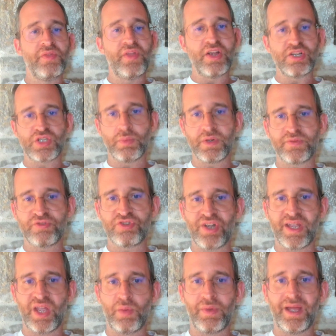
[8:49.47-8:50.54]
Thank you so much for
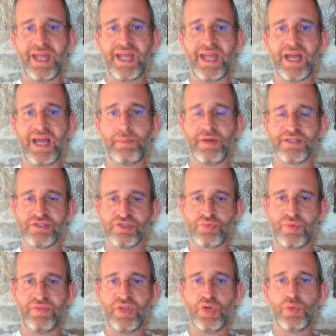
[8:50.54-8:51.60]
checking out my AI puzzles
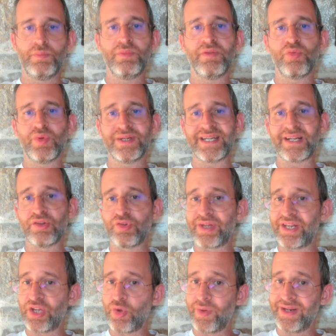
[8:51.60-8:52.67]
review. If you want to take a look at
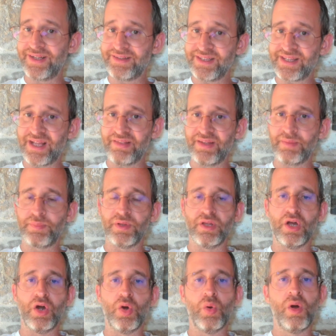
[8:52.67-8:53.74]
it, go ahead and click that link
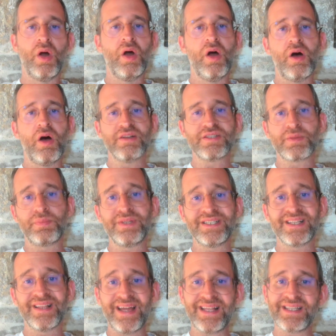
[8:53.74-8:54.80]
below. Also, please
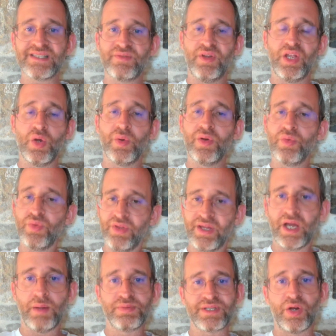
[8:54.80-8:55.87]
like this video. It really
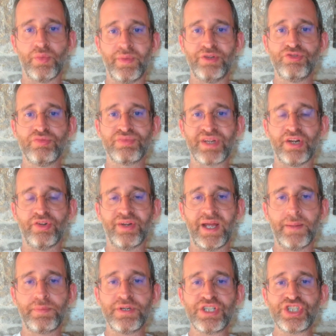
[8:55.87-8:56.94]
helps out with my YouTube channel and I
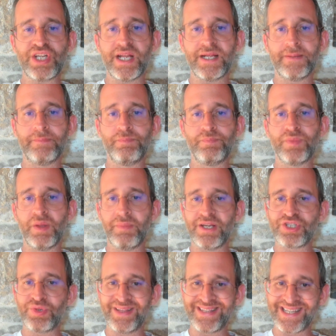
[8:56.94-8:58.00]
appreciate it. And make
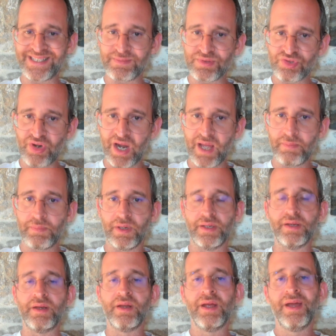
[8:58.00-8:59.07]
sure you hit that subscribe
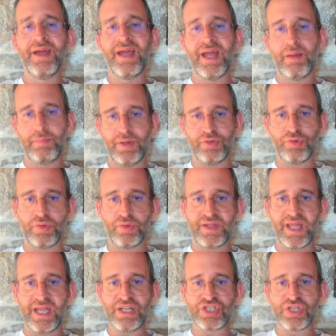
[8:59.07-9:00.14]
button and bell
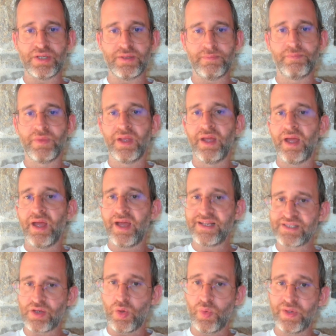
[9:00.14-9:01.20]
notification. As
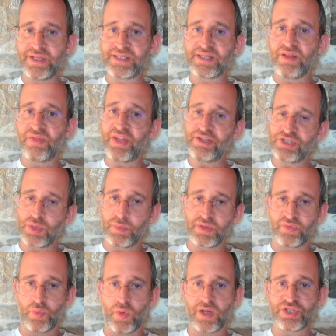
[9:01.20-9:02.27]
always, thank you so much
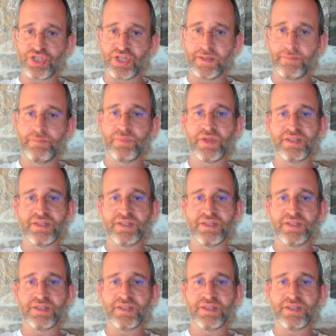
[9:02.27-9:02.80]
for watching.